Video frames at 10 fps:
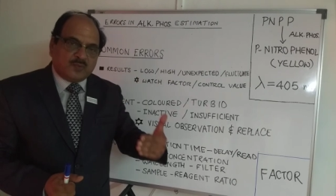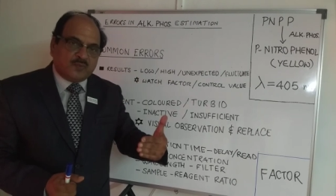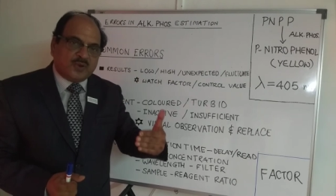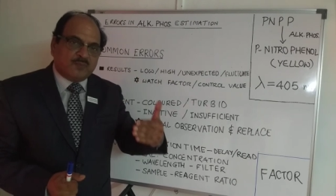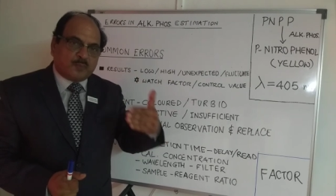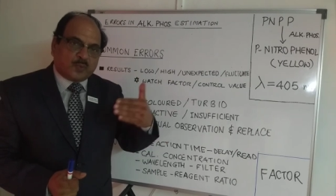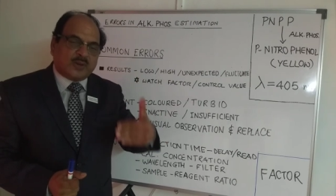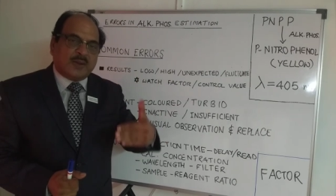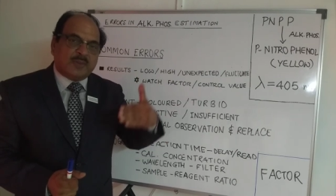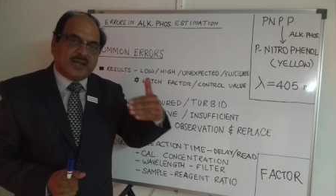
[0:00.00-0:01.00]
wave
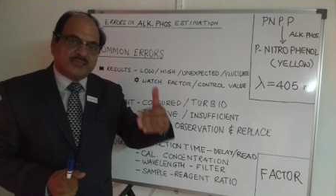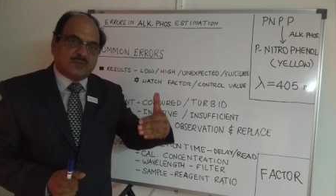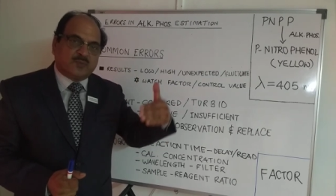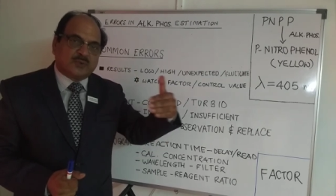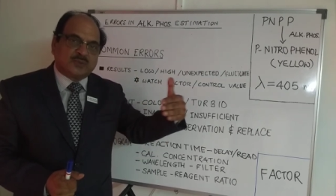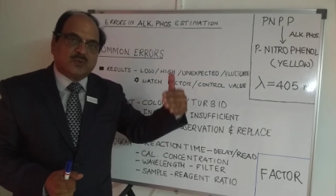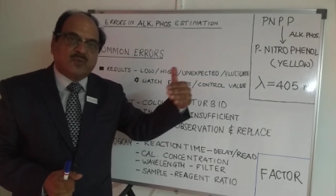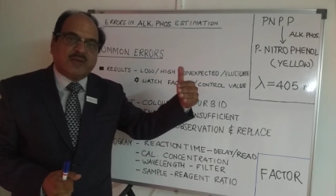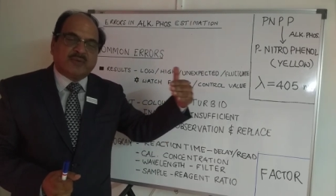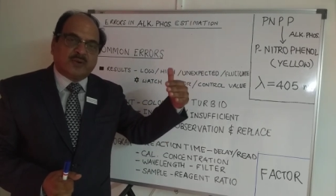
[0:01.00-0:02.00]
program has a
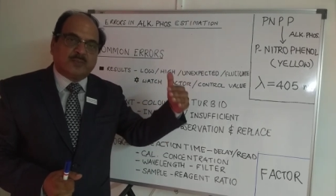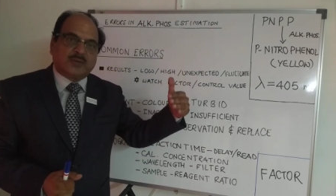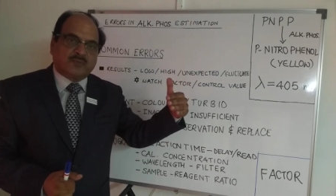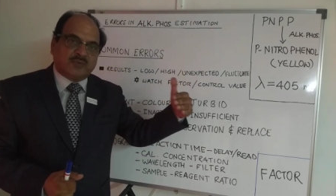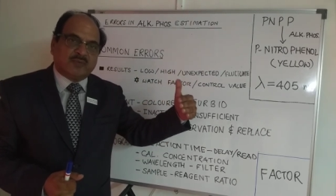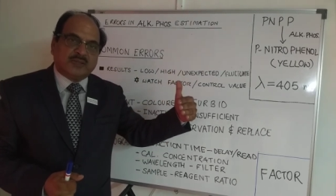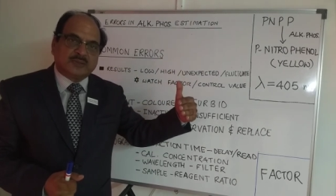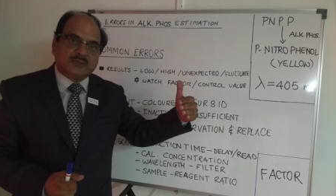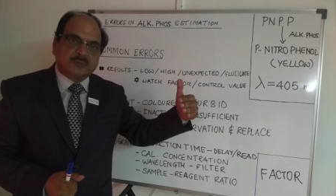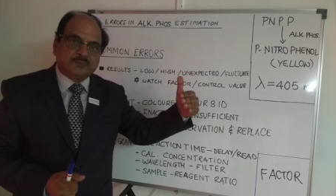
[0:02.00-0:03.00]
405 nanometer
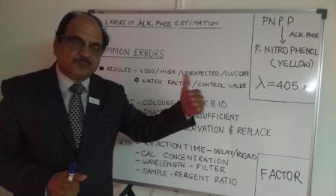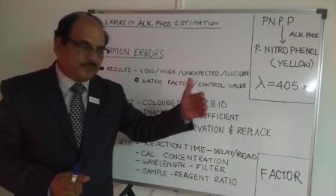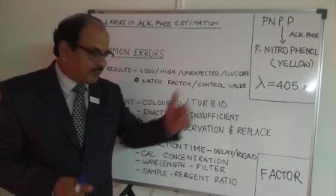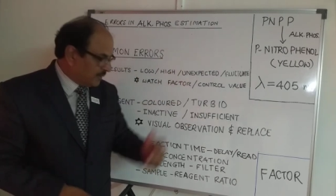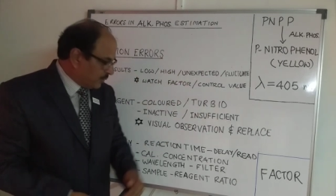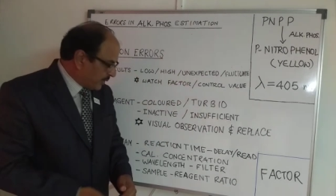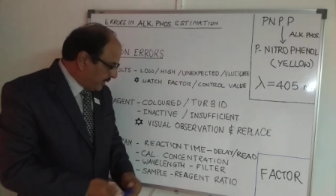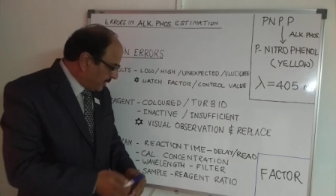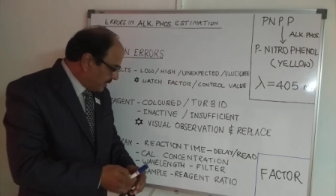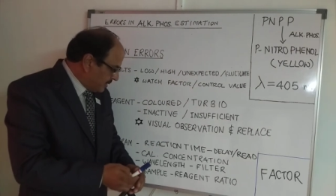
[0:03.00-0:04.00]
wavelength. Okay.